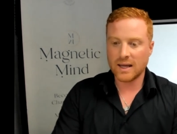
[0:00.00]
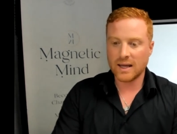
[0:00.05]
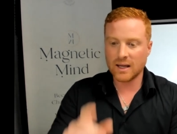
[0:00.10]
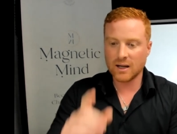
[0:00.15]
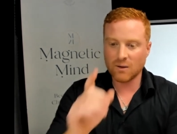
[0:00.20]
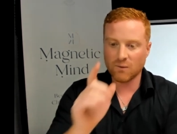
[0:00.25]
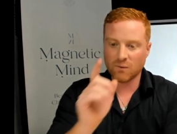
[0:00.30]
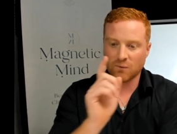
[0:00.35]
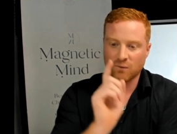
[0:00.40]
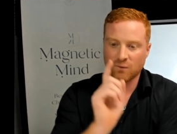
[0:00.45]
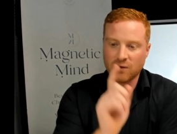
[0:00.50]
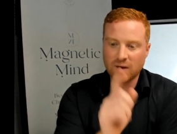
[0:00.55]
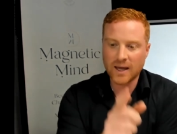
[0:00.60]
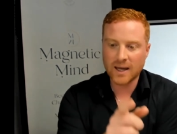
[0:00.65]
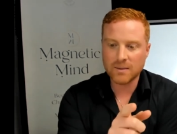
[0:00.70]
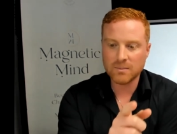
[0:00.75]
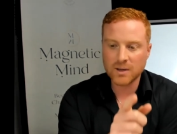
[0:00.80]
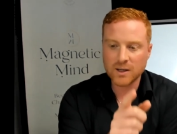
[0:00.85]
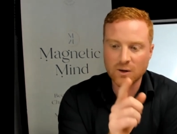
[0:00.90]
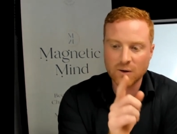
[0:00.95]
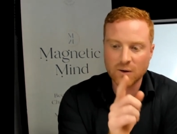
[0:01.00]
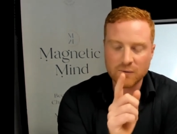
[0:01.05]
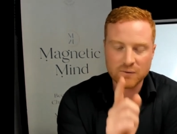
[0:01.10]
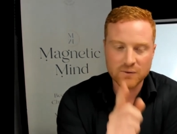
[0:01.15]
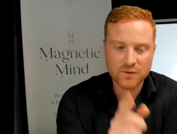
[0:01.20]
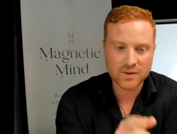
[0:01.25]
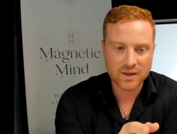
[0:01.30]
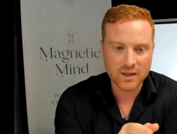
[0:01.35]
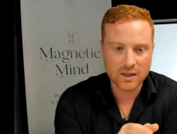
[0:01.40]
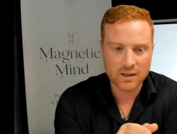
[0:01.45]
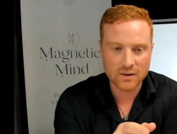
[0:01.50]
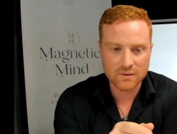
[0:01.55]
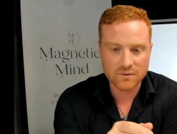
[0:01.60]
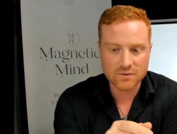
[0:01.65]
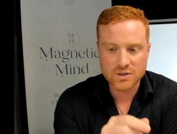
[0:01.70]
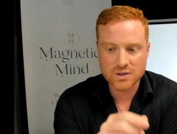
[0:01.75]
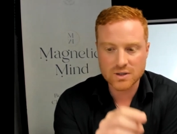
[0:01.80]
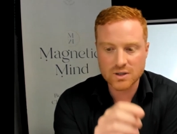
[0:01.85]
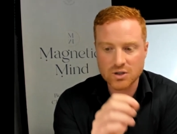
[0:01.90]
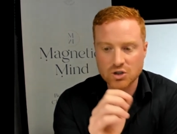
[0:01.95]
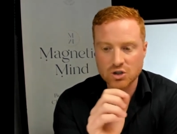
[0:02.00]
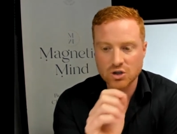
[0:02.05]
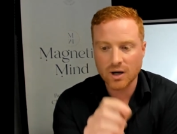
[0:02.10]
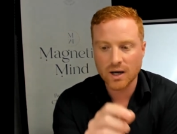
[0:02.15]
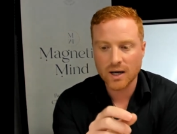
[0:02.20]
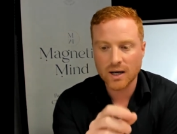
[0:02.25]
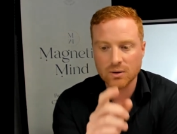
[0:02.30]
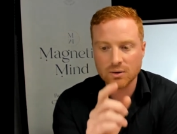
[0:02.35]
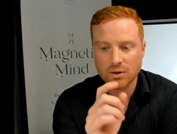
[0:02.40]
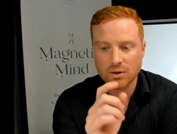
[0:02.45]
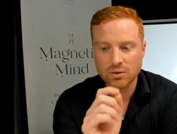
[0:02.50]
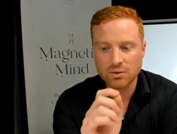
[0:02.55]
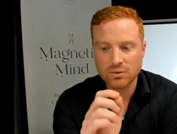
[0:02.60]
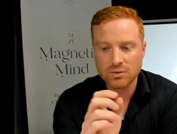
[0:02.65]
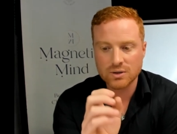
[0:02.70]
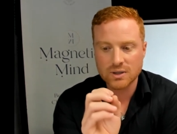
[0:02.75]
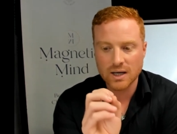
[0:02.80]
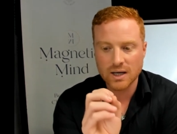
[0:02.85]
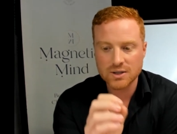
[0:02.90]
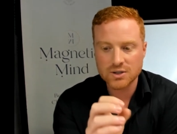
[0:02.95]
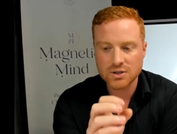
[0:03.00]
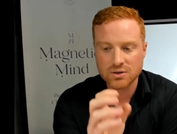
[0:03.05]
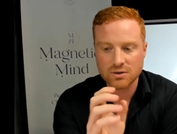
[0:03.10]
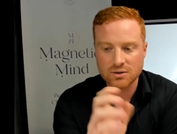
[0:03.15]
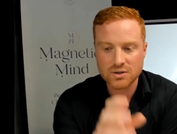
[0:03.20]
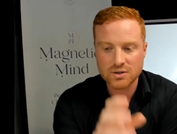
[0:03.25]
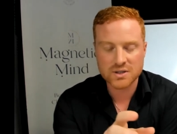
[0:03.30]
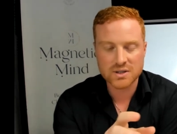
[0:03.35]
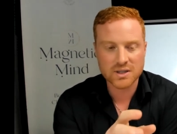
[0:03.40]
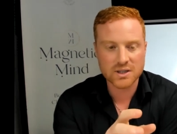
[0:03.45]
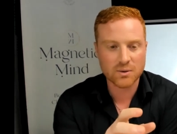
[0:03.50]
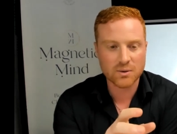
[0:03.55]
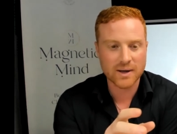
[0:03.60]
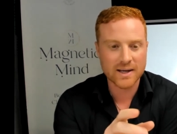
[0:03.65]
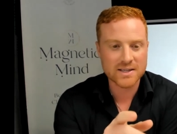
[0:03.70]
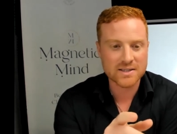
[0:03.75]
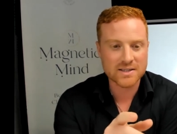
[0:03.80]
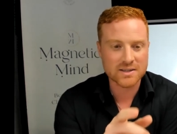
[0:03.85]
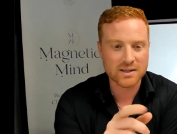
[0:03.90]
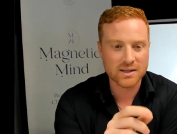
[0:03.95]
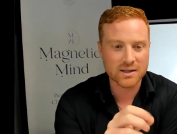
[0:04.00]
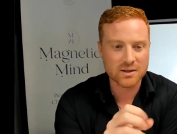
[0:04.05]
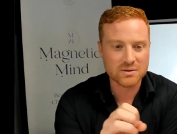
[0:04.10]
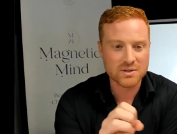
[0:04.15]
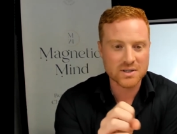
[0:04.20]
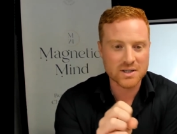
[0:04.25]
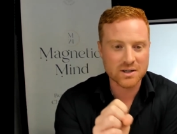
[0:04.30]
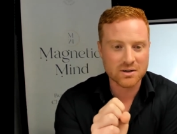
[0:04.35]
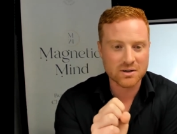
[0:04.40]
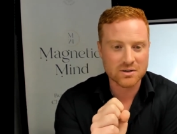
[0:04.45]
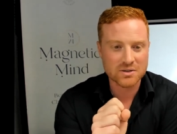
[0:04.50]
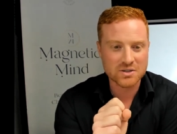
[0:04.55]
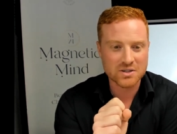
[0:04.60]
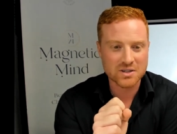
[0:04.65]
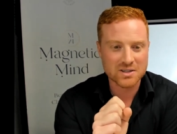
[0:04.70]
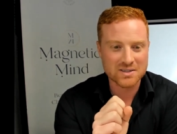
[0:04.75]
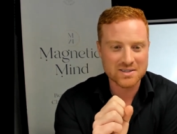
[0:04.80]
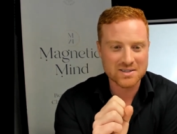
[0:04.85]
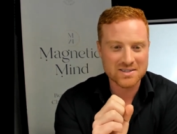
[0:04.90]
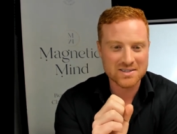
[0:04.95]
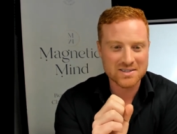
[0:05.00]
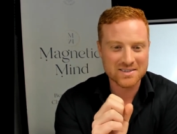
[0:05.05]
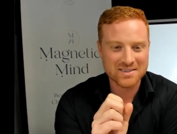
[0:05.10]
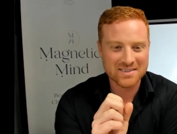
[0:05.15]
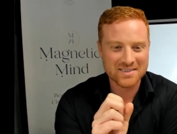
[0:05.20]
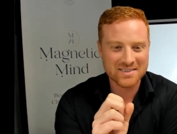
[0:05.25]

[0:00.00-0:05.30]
the child who does not steal has the guilty conscience.